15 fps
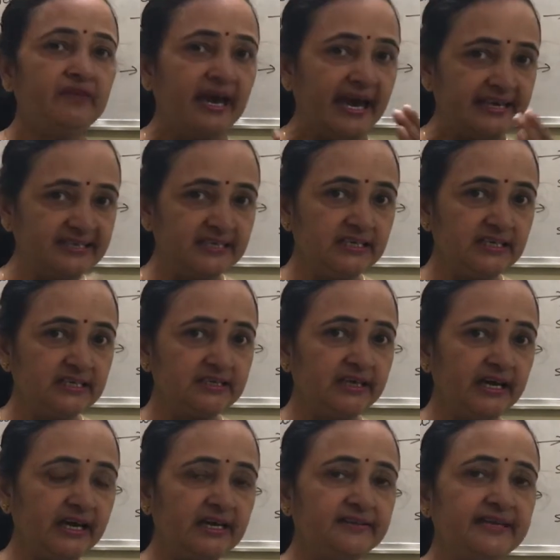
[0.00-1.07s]
acid is
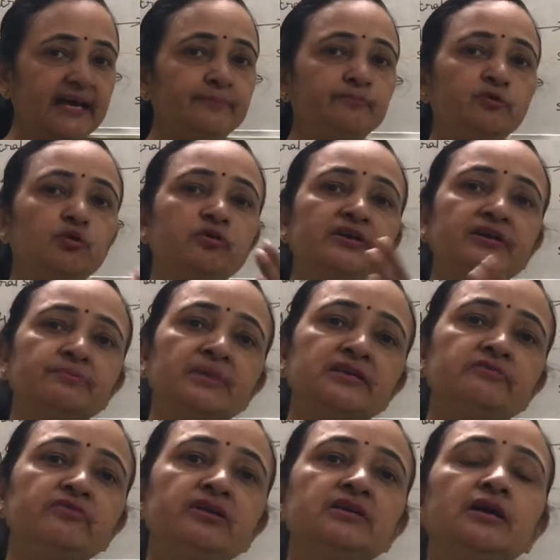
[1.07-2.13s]
there, then blue litmus
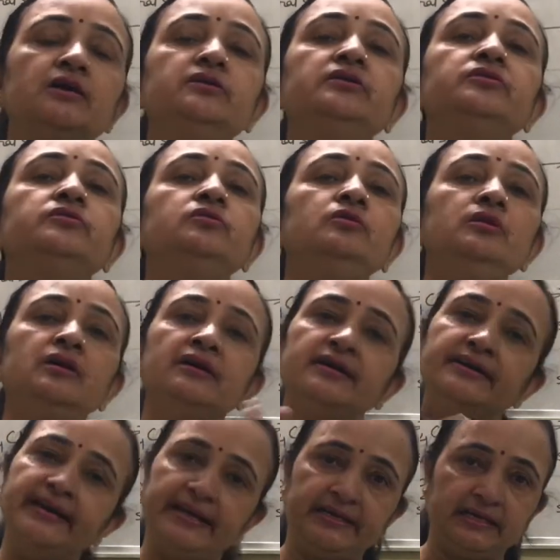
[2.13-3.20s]
will turn into
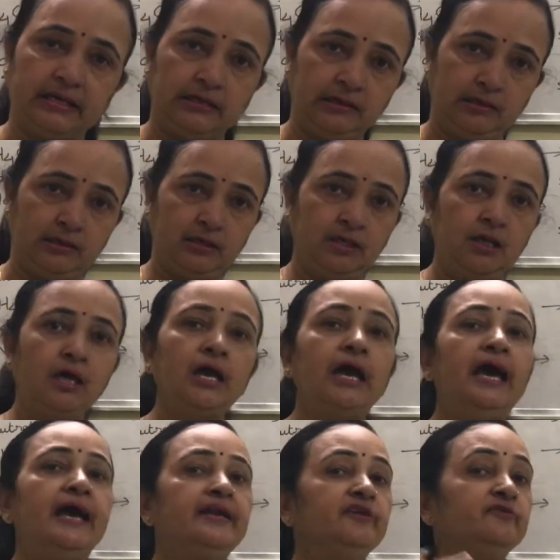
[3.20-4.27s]
red color,
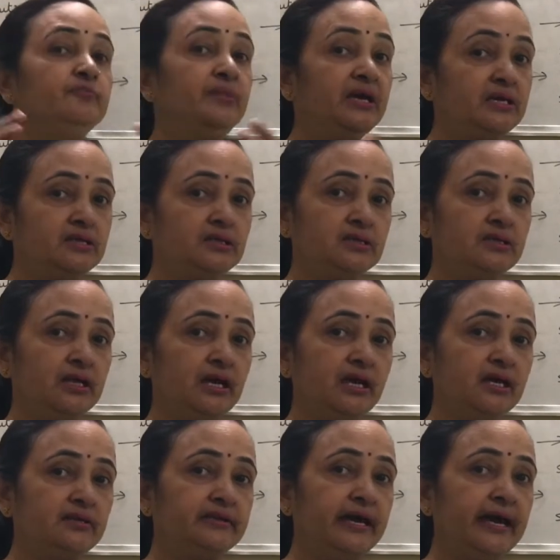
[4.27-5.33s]
and if base is there,
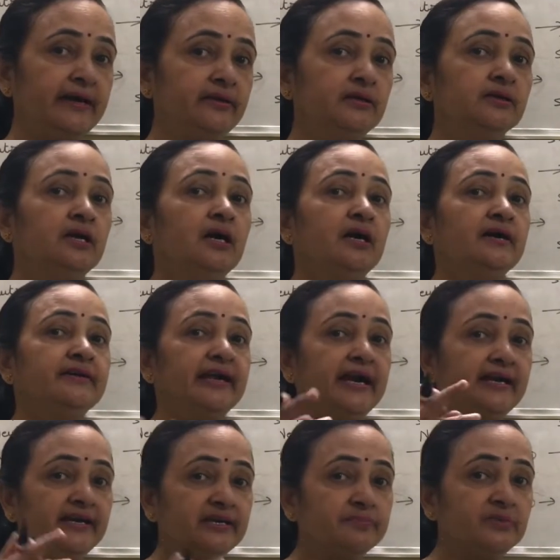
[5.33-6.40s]
then red
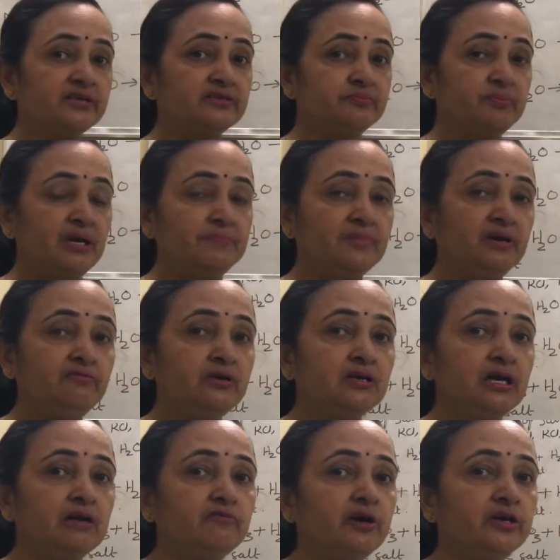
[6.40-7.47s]
litmus paper will
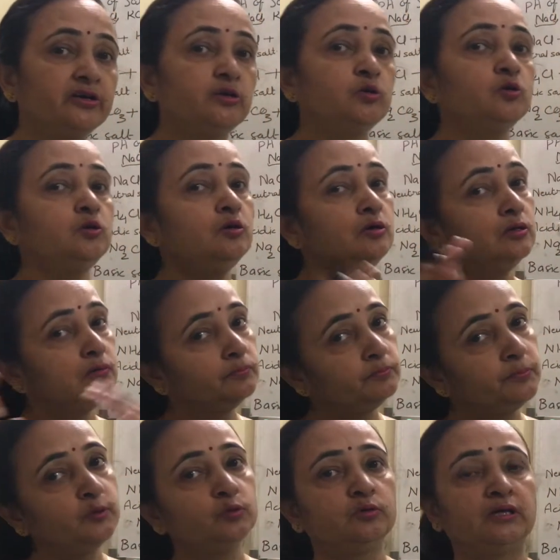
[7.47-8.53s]
convert into
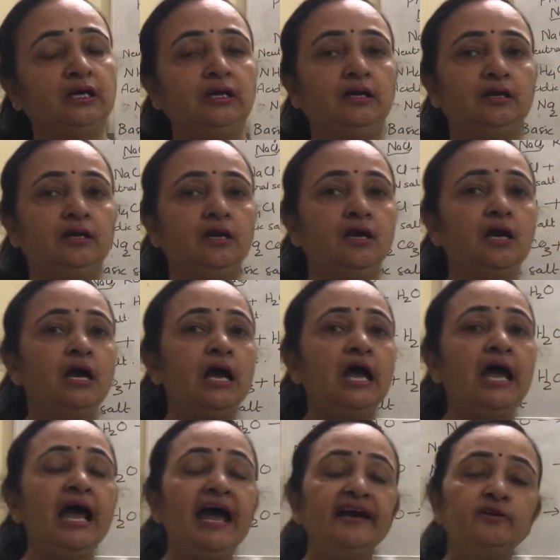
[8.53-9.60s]
blue color.
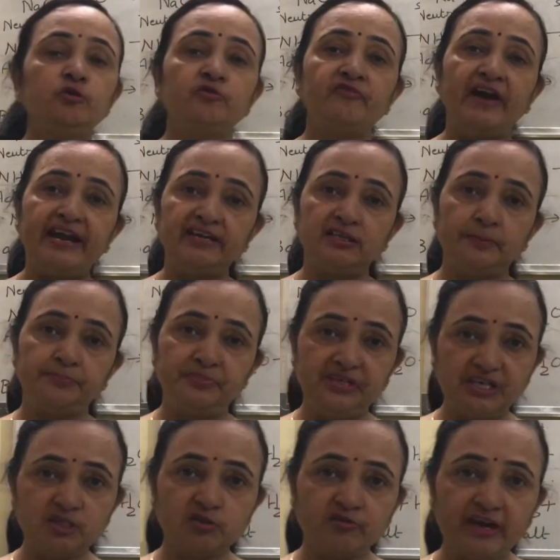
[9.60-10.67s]
And to find the
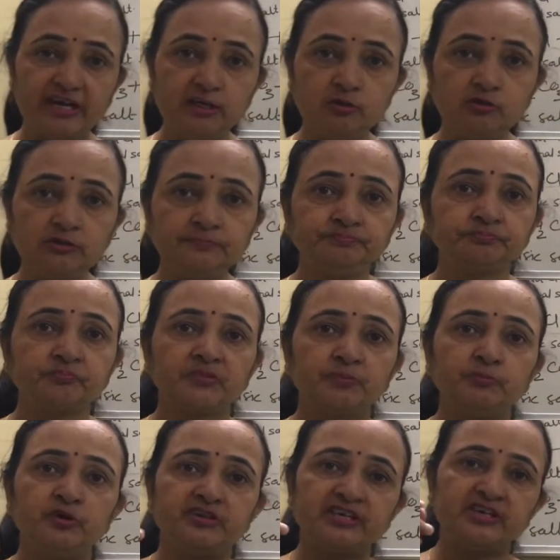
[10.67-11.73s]
pH value,
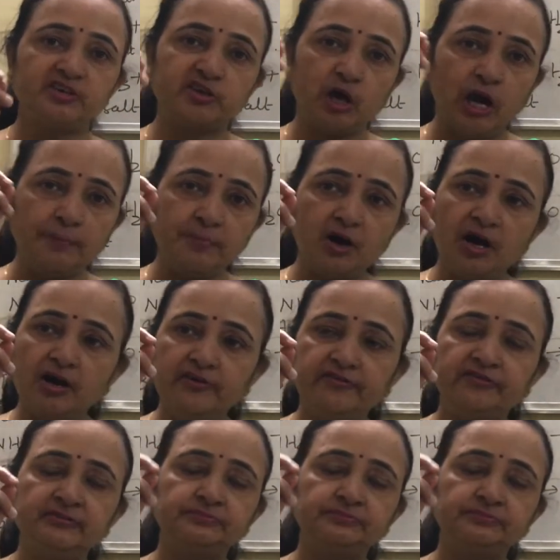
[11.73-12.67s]
put a drop of